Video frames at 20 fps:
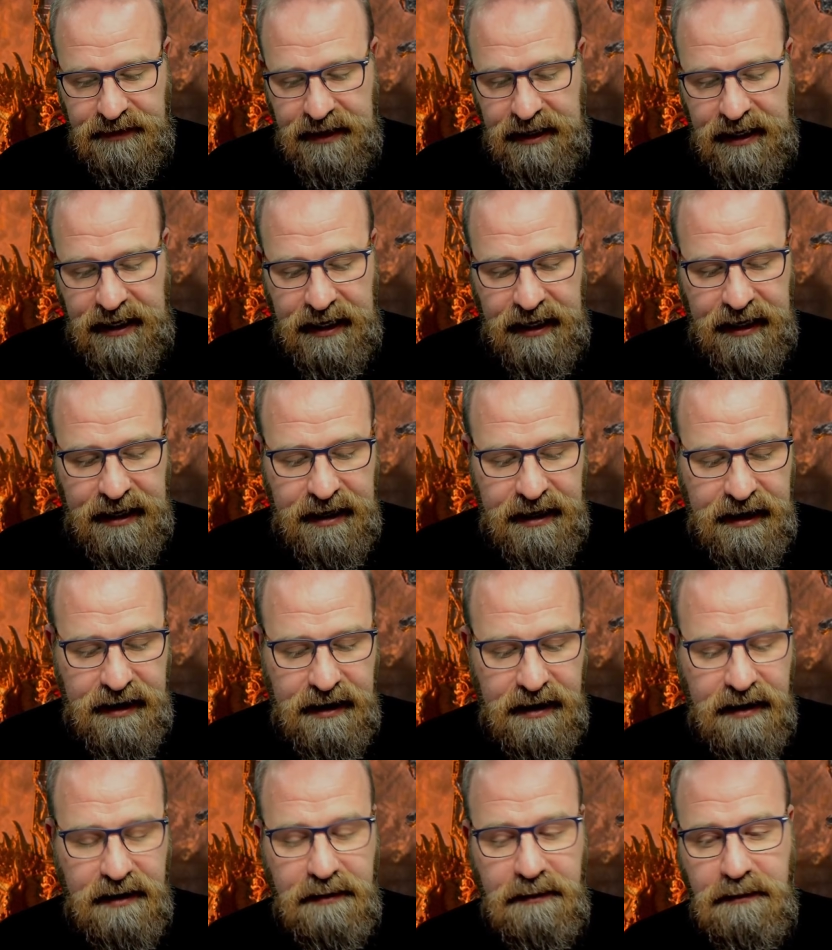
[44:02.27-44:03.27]
the
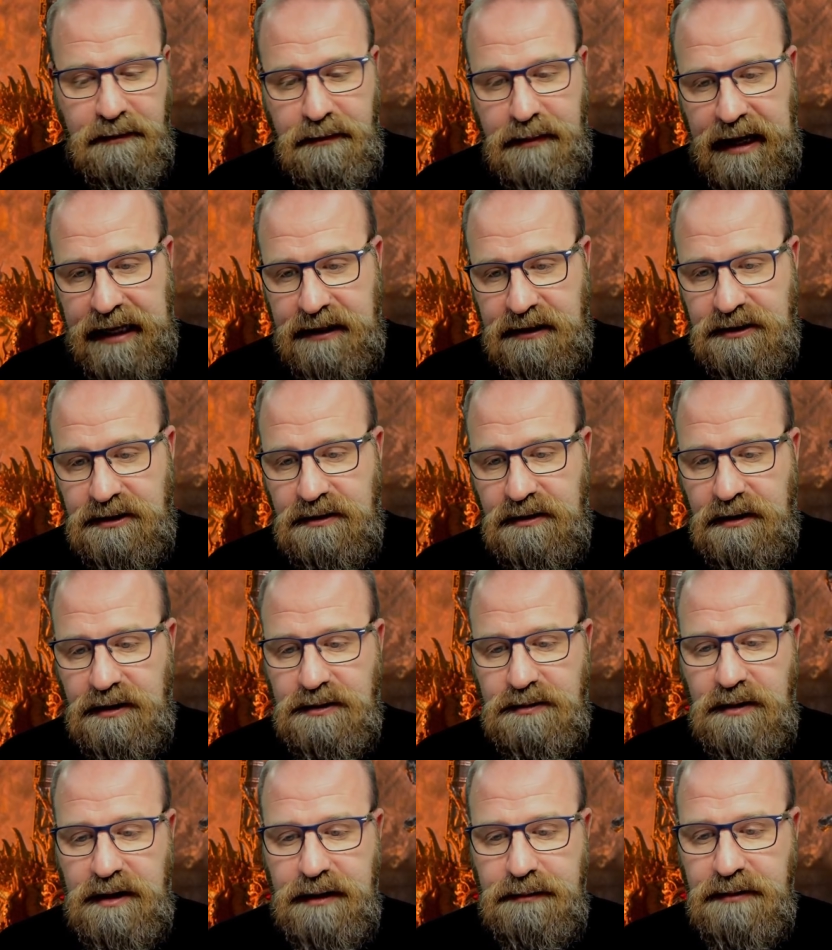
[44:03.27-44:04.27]
battle
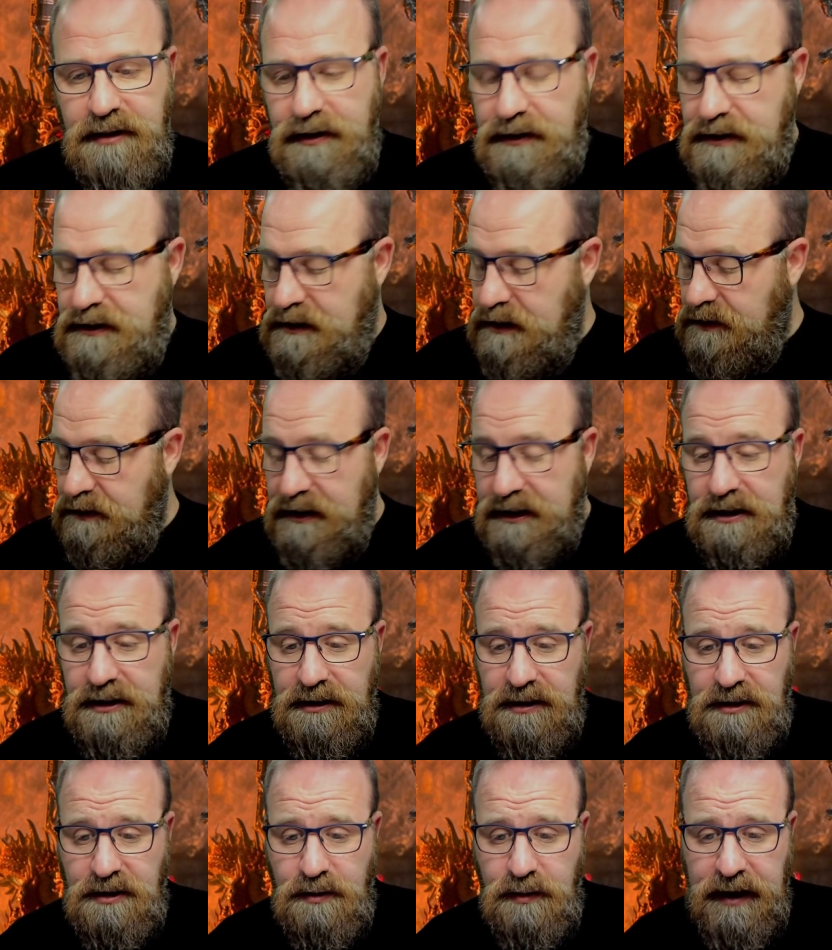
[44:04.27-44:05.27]
scrolls. What I'm going to do is
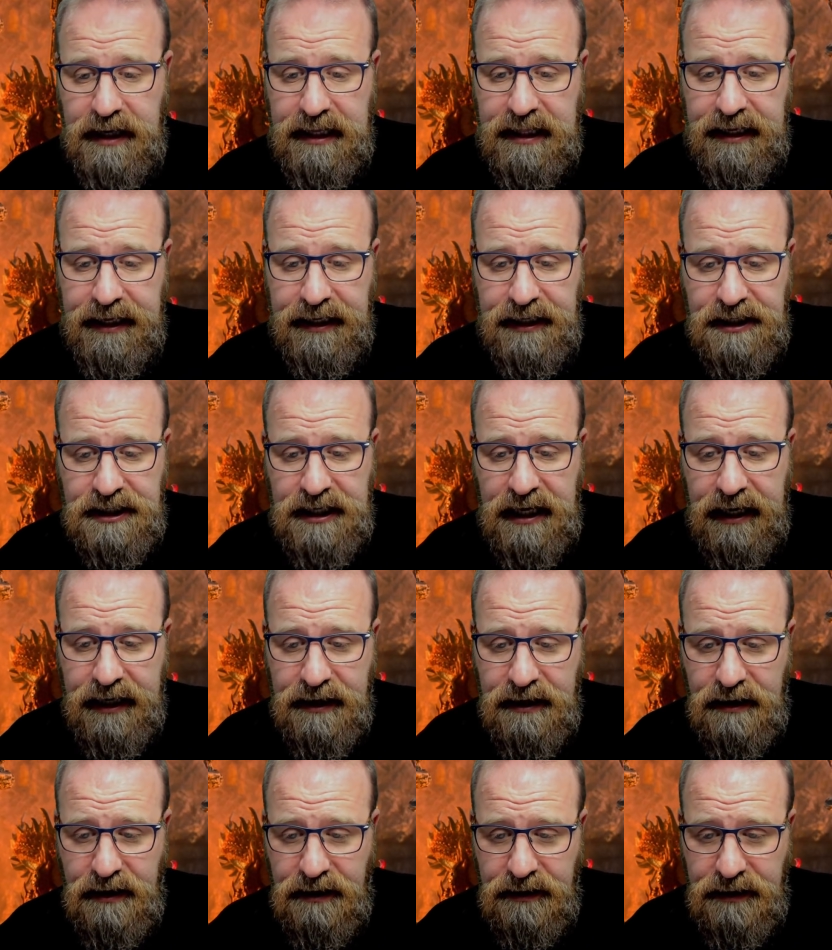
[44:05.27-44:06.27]
just quickly
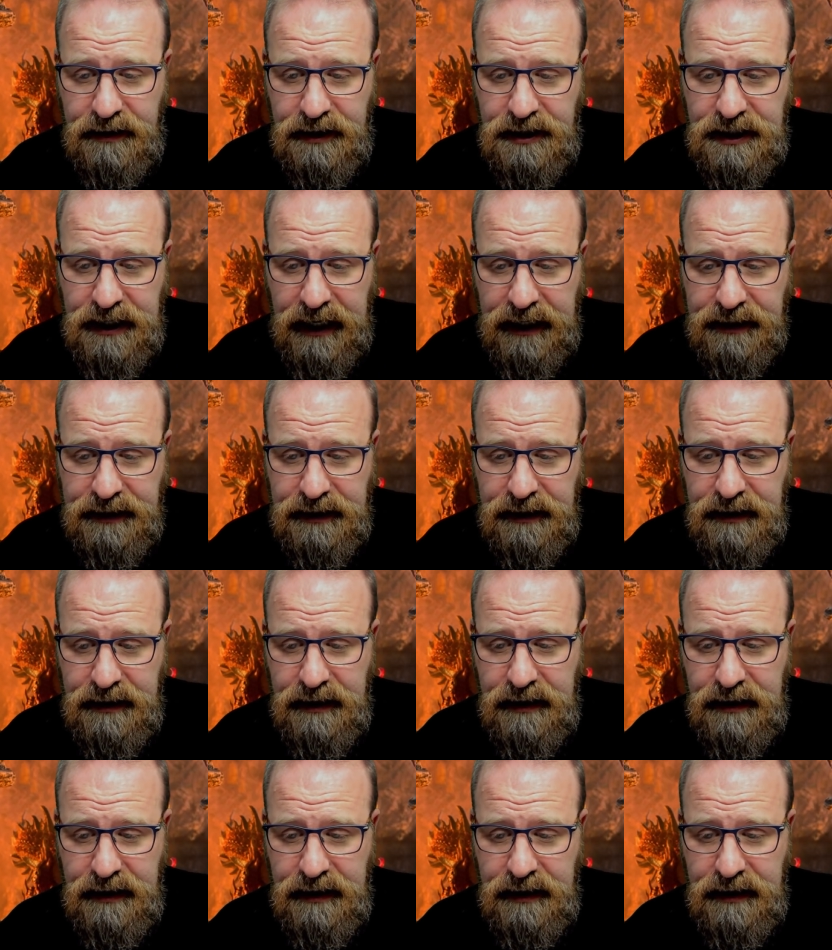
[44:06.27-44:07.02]
check on the chat